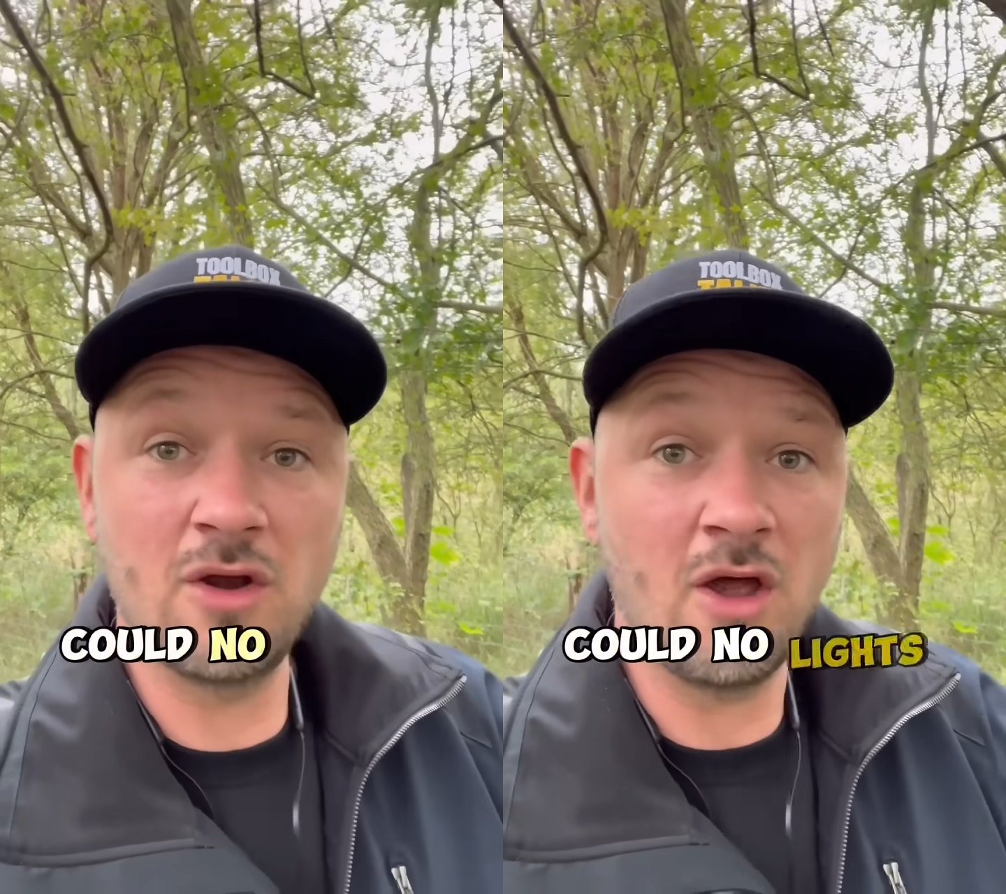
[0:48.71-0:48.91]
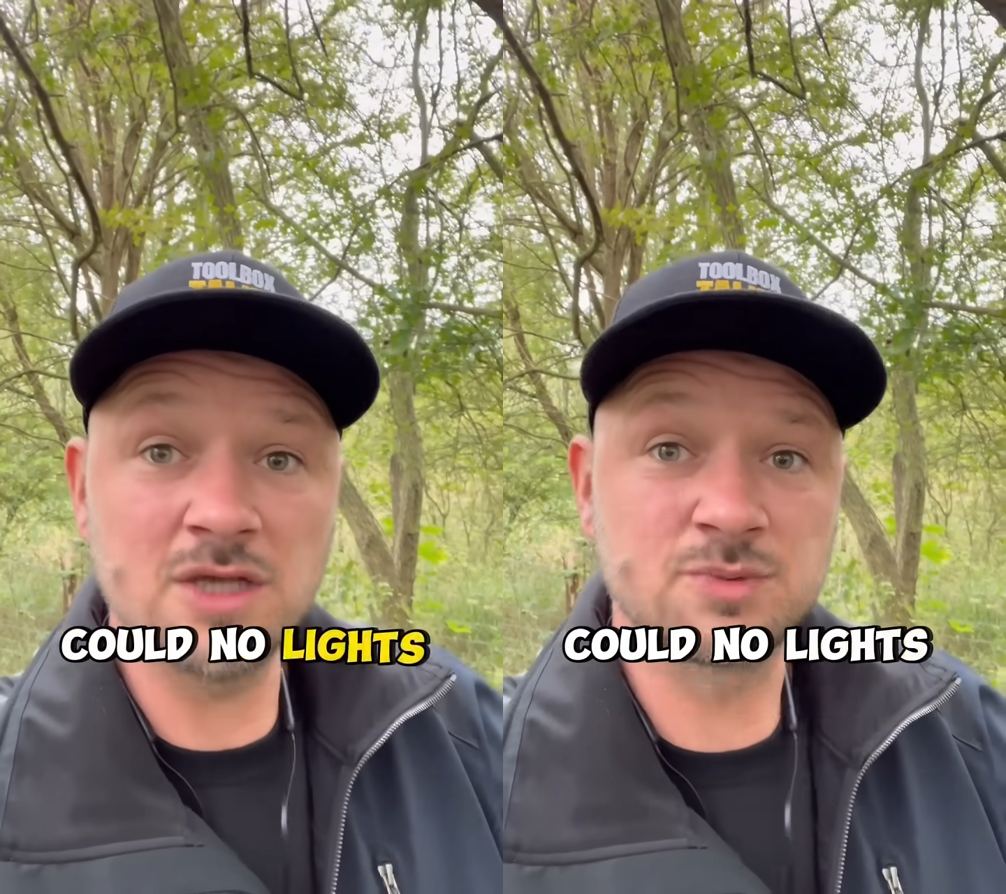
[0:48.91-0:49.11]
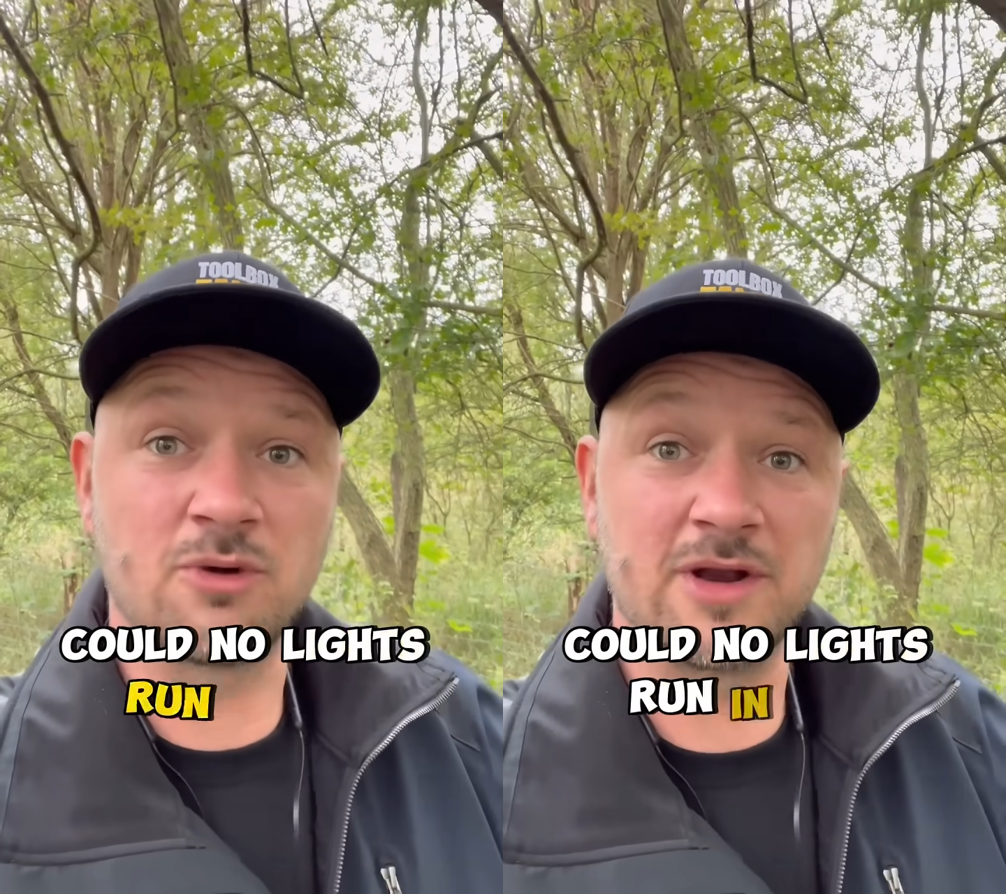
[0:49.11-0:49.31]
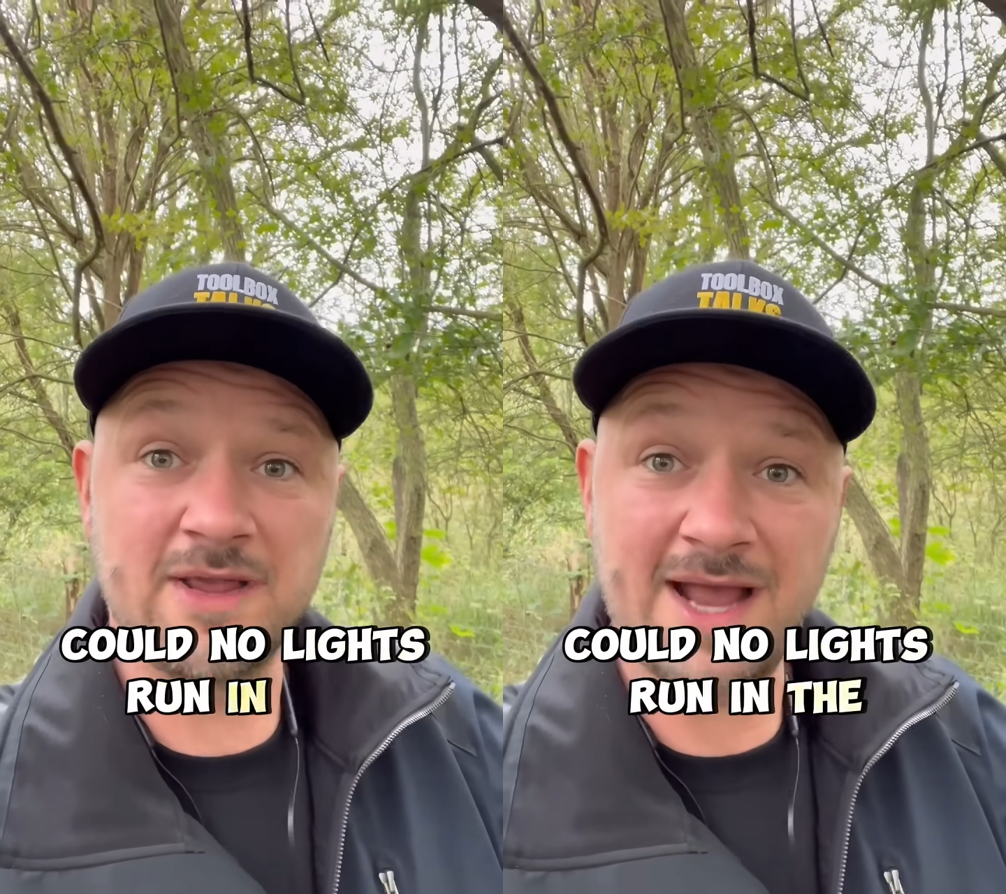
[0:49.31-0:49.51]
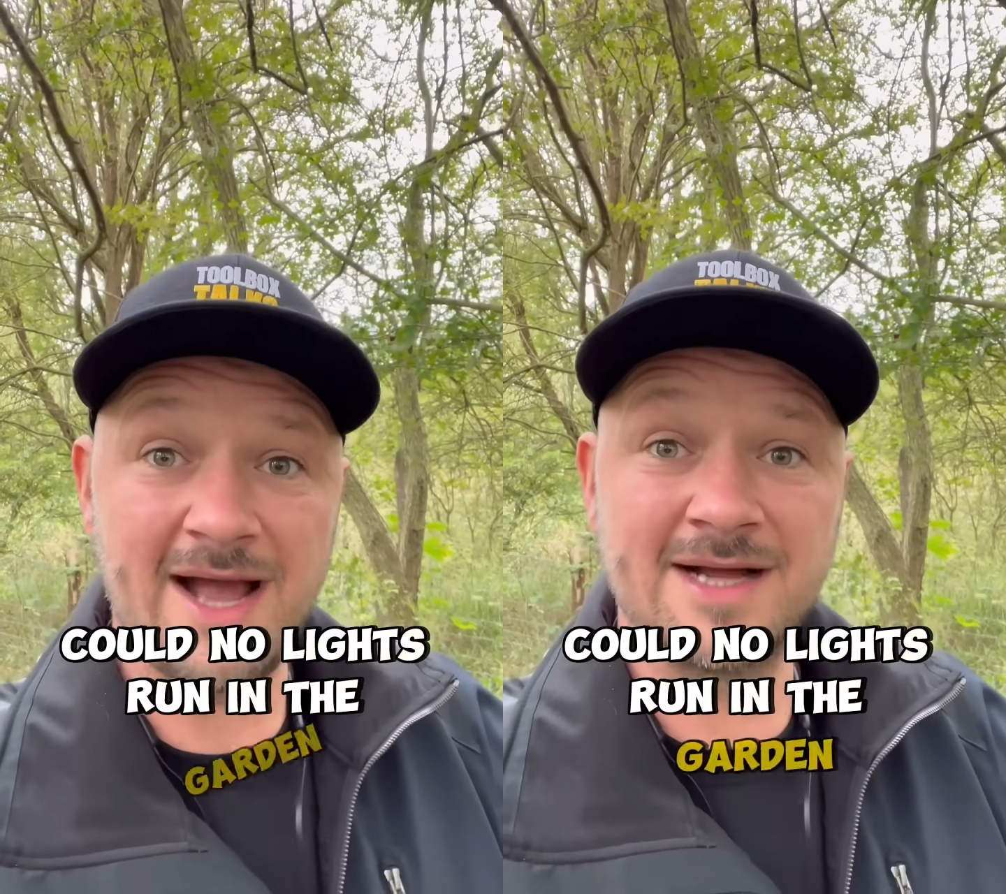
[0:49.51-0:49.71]
lights were on in
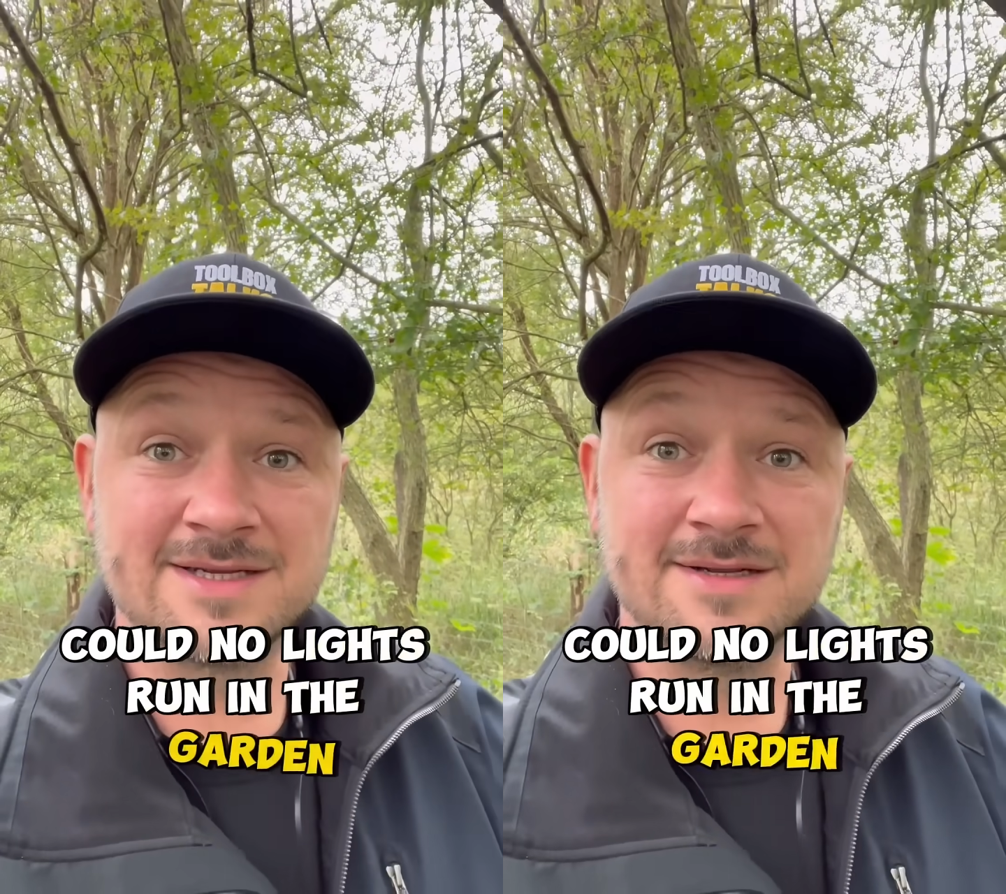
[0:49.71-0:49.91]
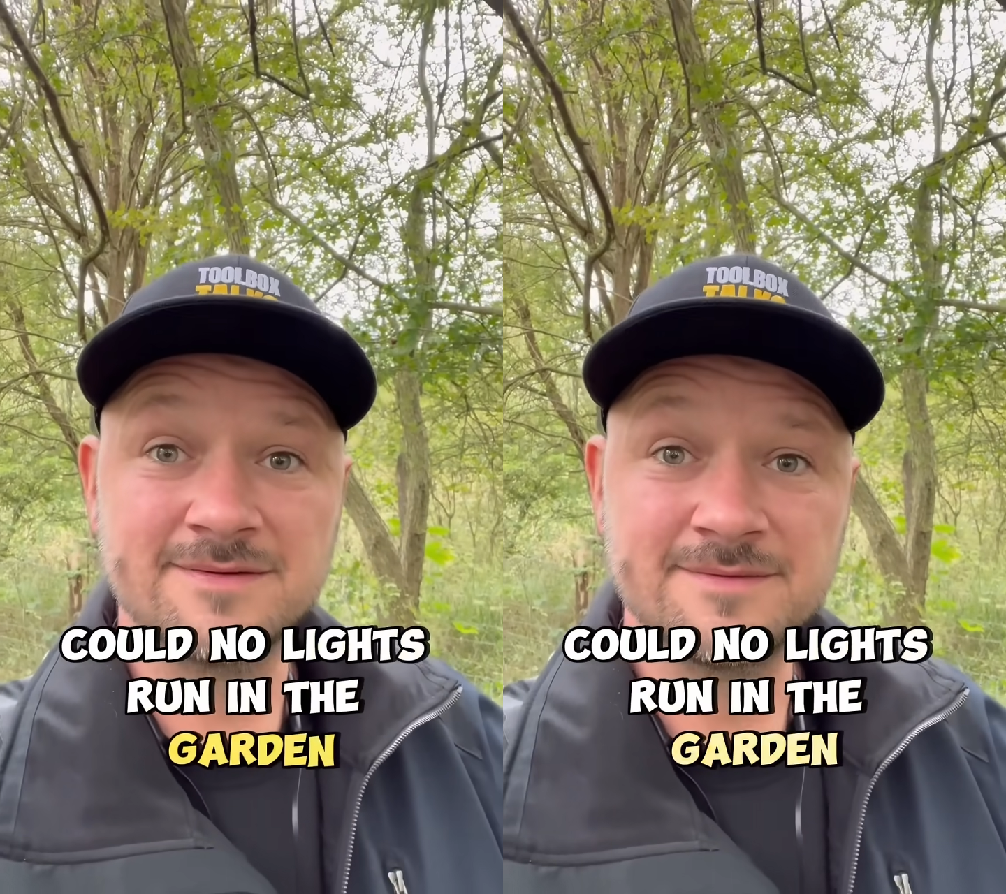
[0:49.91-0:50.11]
the garden.